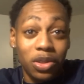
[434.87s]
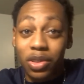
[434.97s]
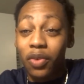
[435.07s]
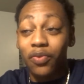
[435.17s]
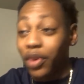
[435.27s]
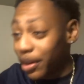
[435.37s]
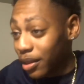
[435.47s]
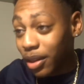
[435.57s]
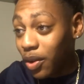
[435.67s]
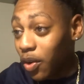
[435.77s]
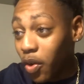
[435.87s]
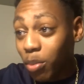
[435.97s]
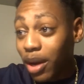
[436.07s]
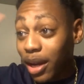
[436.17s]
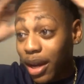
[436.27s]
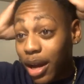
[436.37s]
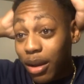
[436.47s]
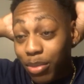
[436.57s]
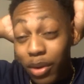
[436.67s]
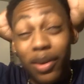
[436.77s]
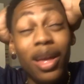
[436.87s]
so fucking long. Oh, my God, bro.